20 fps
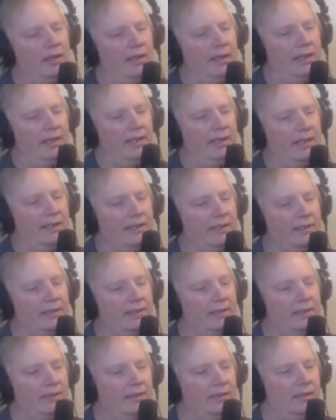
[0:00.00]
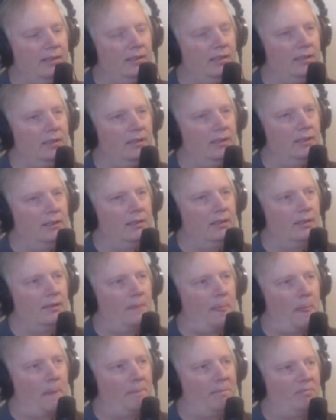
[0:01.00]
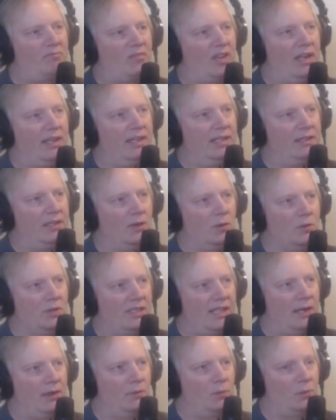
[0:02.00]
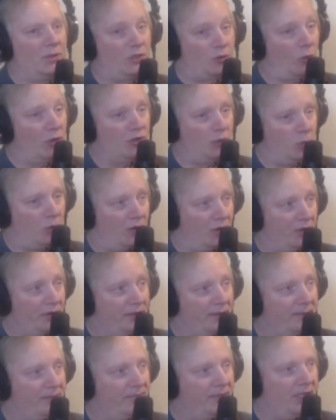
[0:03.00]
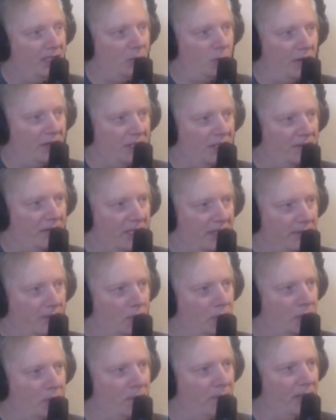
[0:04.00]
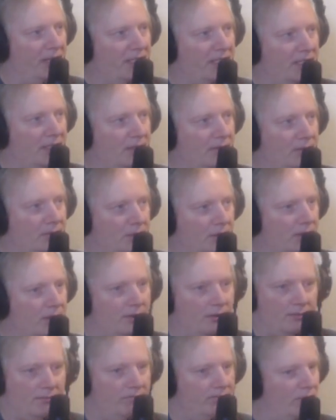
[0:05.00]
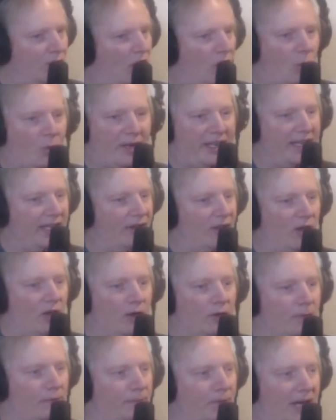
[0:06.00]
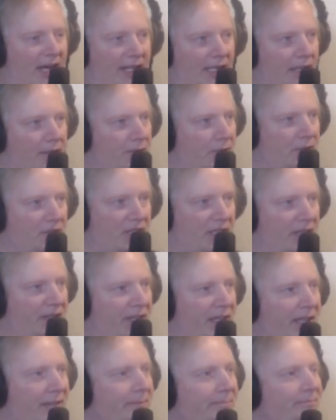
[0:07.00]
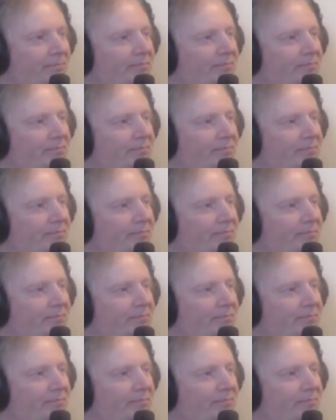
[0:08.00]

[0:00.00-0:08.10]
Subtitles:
And I get there. It was at Resorts World. That's where this festival took place. It was all weekend long, Friday through Sunday.